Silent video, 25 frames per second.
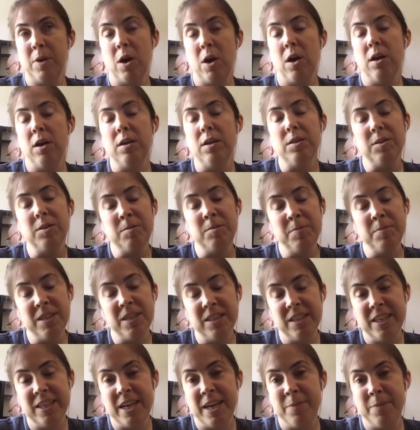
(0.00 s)

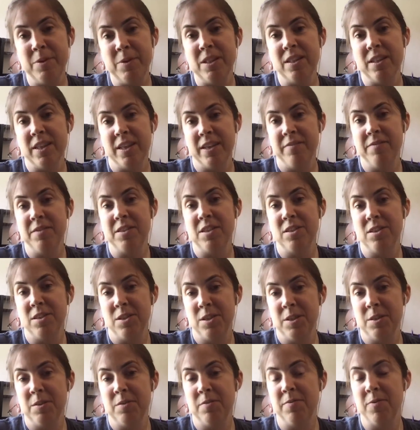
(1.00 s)
Ultimately, I would love to
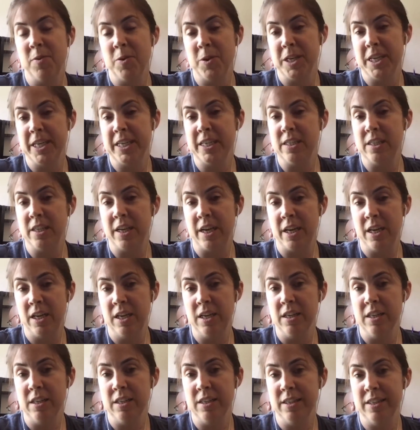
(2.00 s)
do 40 a
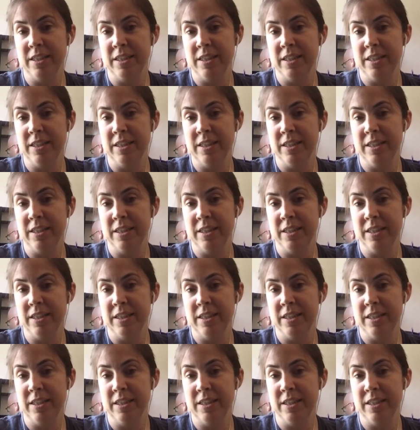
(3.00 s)
day.